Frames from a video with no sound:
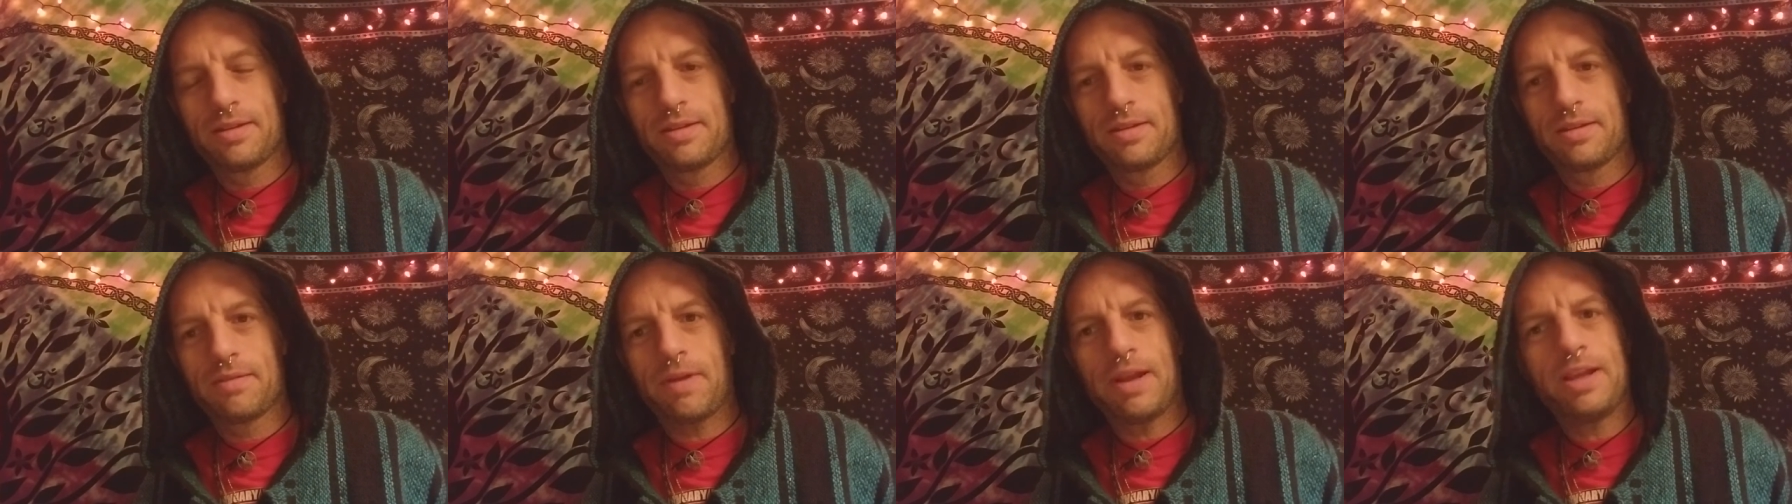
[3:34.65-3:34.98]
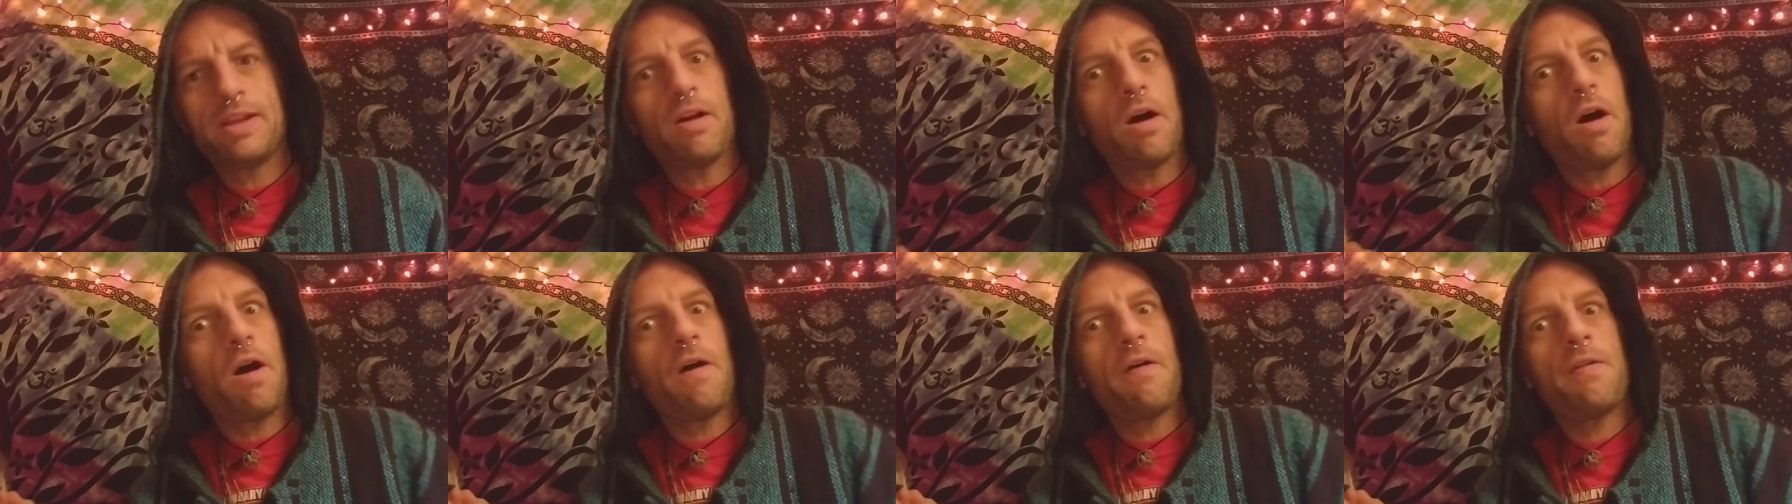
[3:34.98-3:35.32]

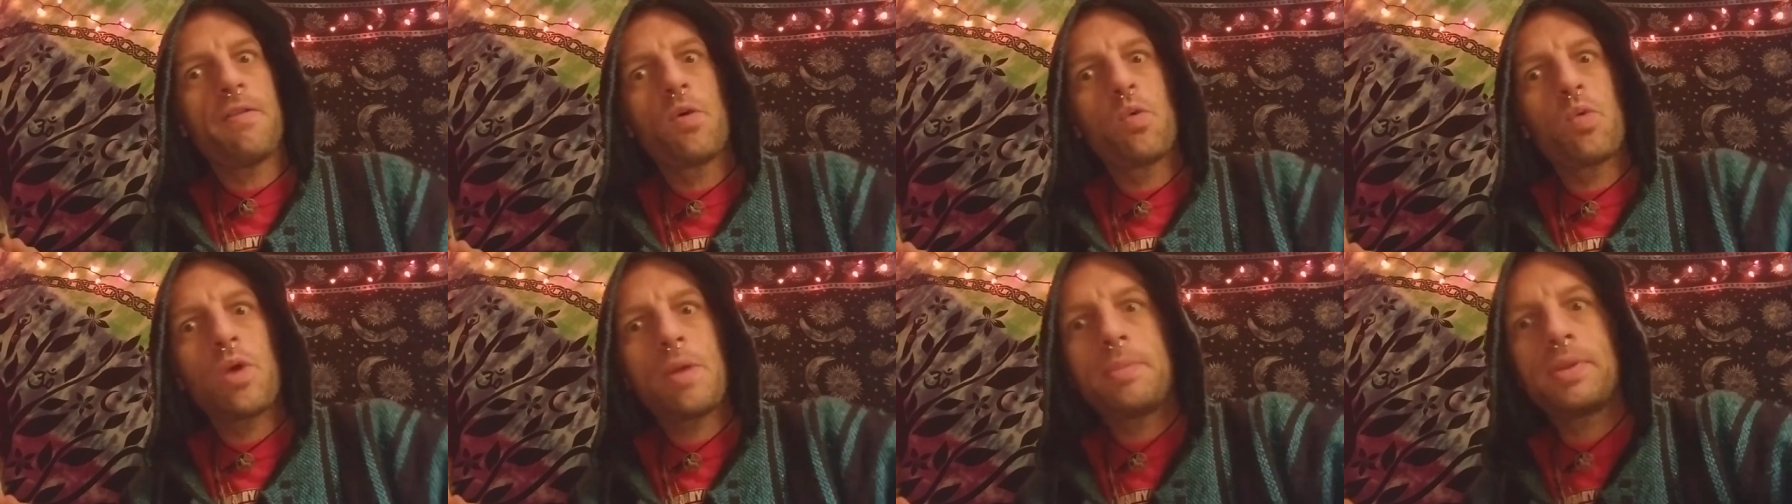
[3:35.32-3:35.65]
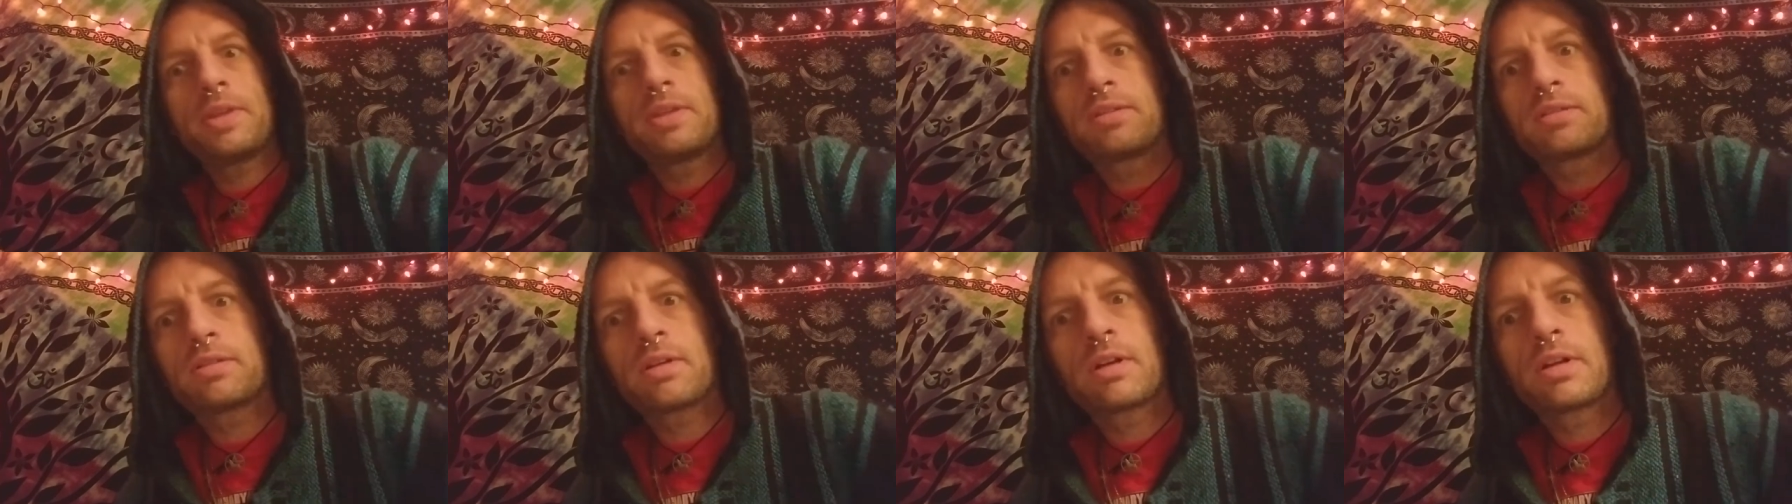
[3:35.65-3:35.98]
Right? All the
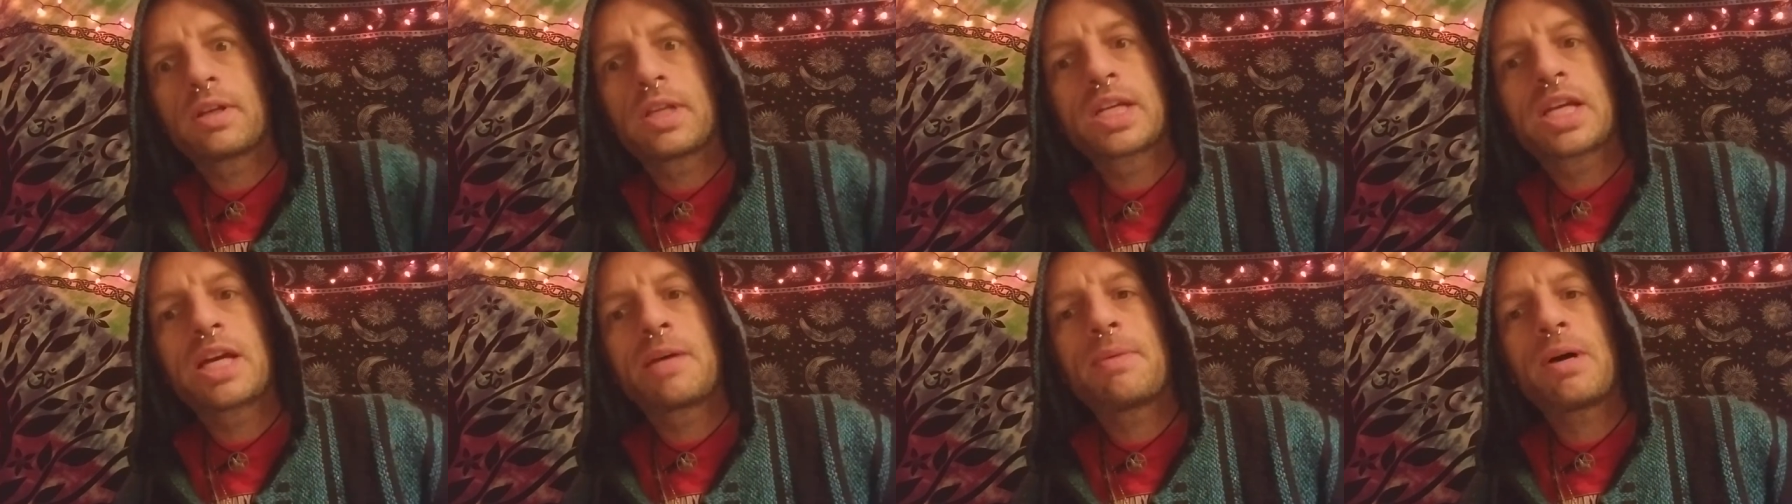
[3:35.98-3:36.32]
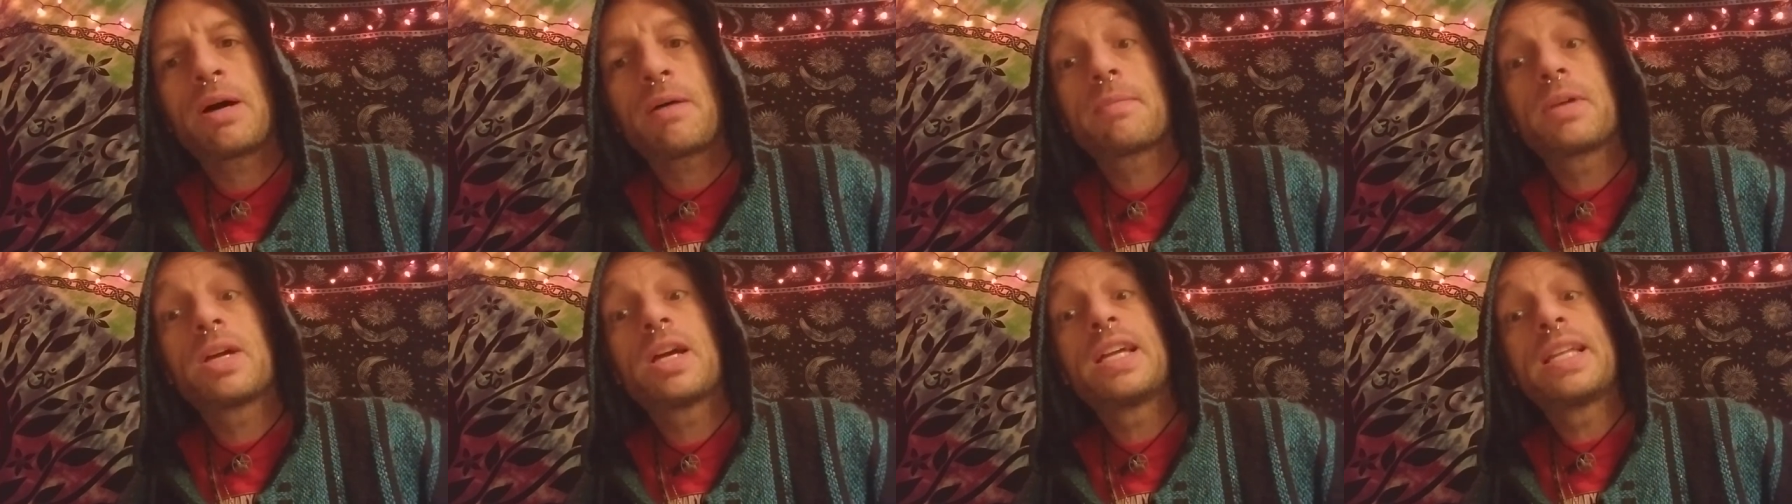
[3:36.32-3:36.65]
women started to come
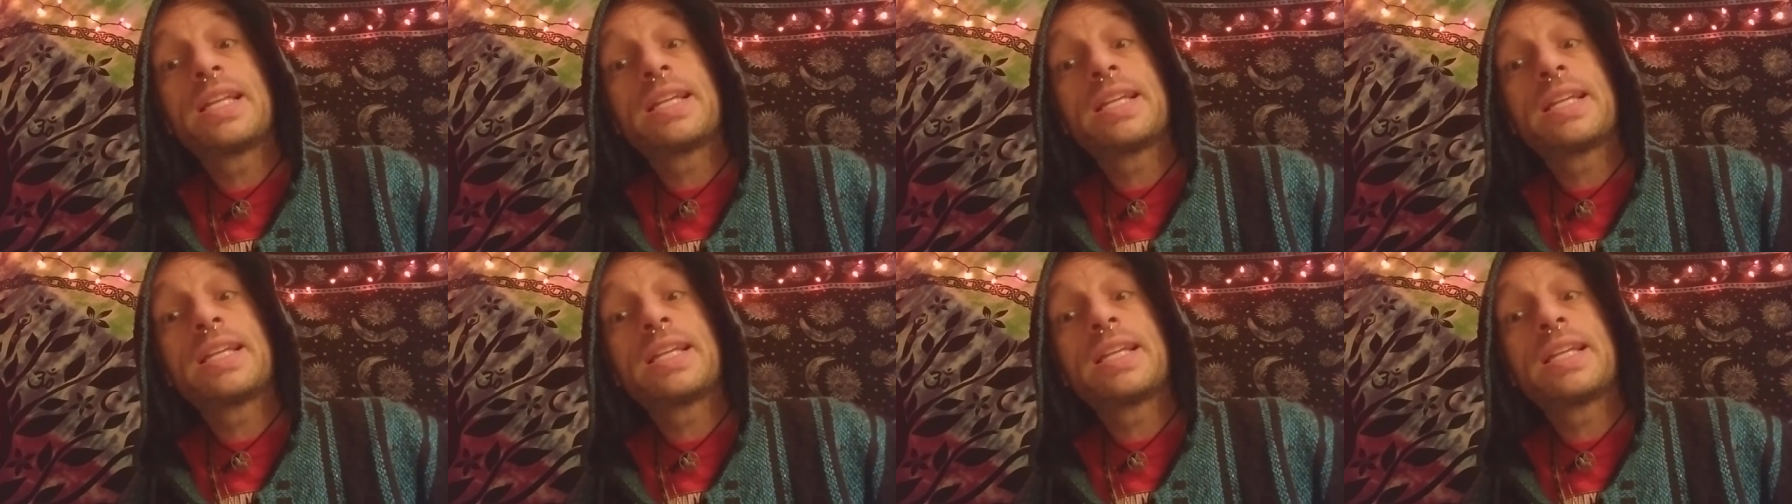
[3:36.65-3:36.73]
out